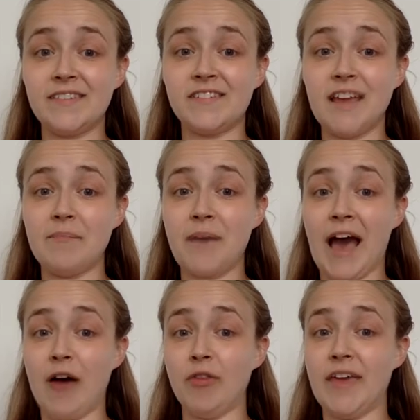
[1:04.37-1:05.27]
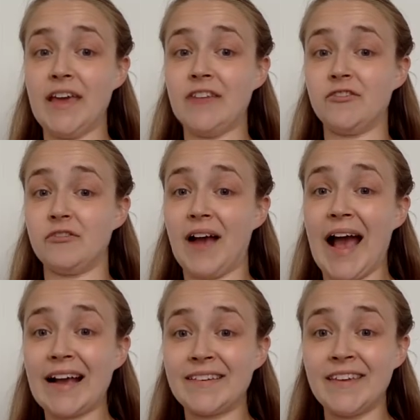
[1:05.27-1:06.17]
shape how they
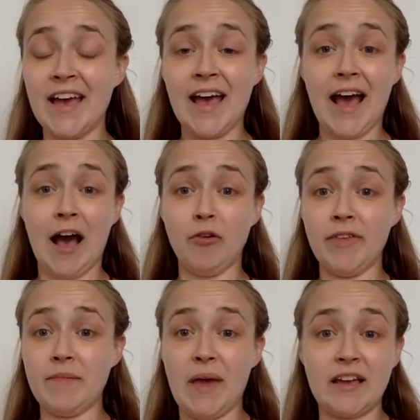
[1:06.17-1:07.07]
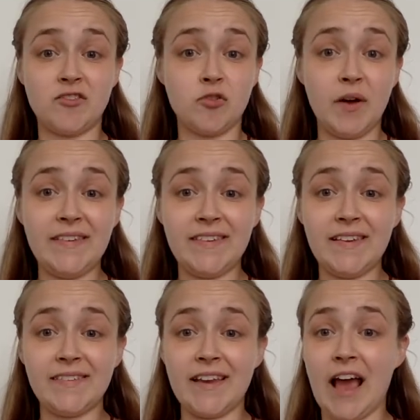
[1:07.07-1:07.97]
interact, how they make
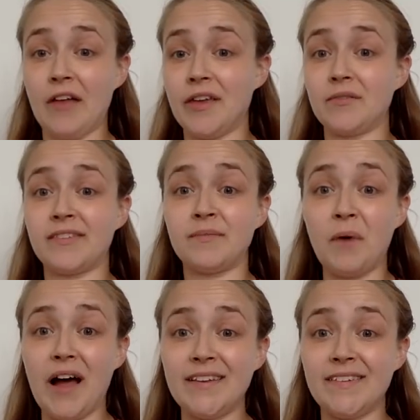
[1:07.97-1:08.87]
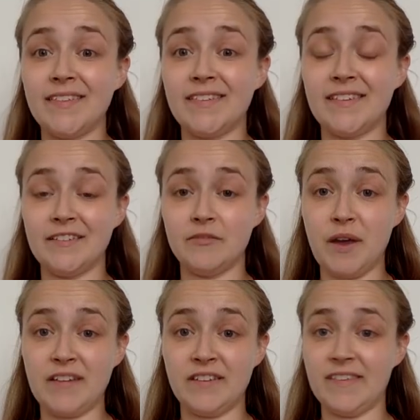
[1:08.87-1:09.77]
choices, and how they respond to the
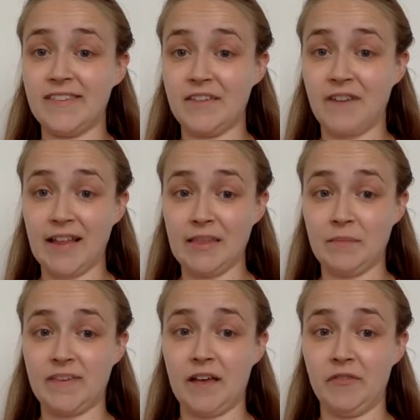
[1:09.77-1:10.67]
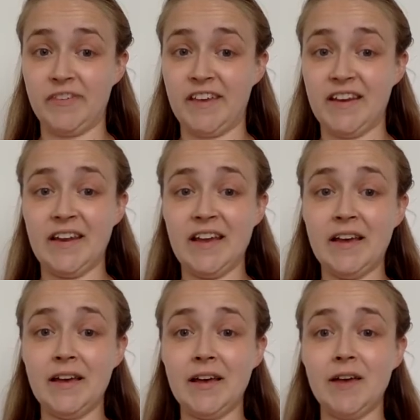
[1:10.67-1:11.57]
situations they find themselves in.
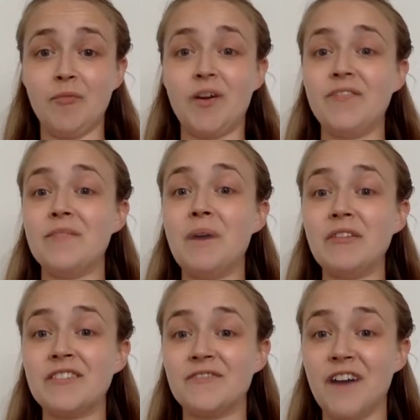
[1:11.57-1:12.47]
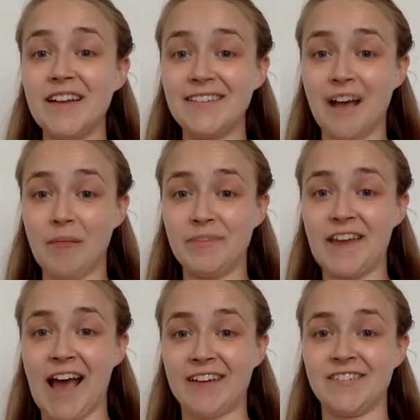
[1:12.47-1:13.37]
One of the most fun jobs an
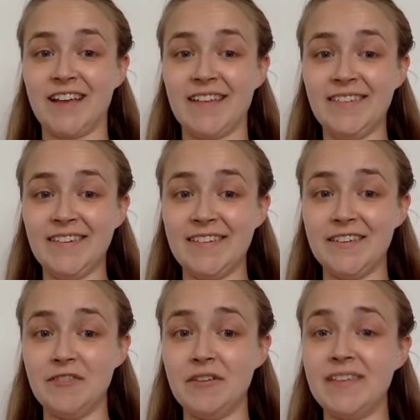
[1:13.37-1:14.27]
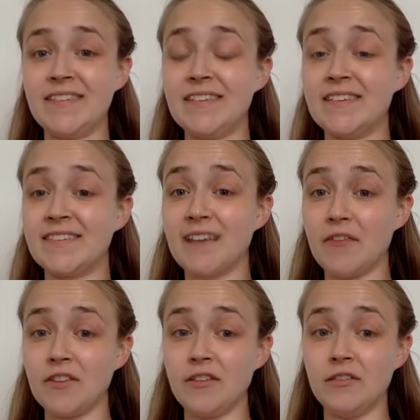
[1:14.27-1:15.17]
actor gets to do is to
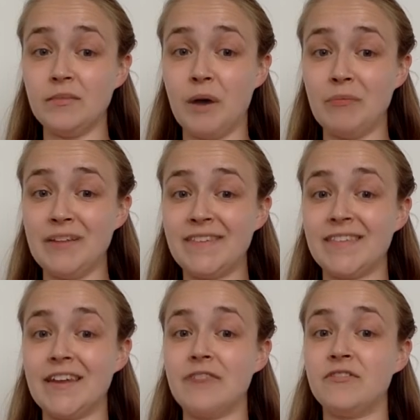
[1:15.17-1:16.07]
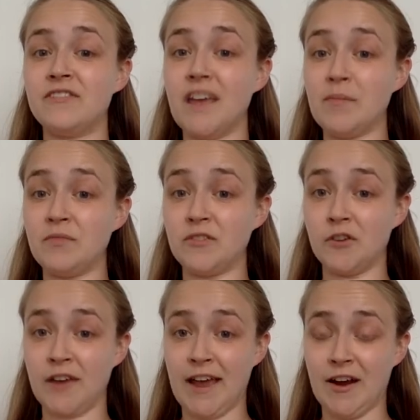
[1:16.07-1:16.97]
discover those moments that have shaped
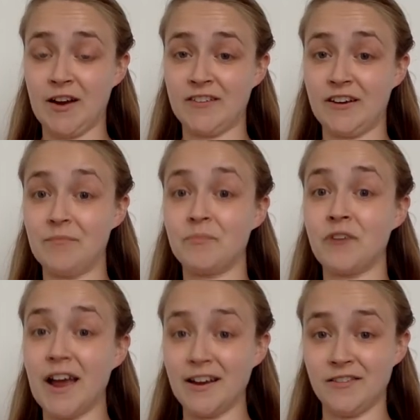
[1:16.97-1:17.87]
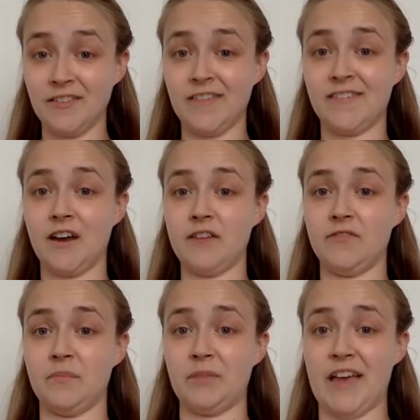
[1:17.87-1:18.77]
your character prior to the start of
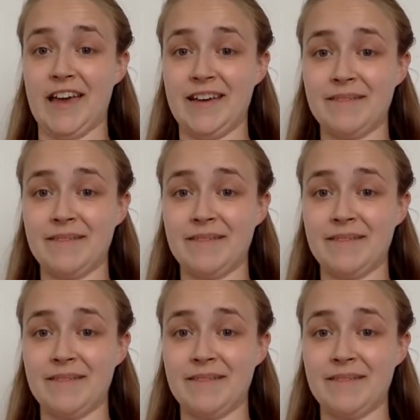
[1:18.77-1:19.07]
the play.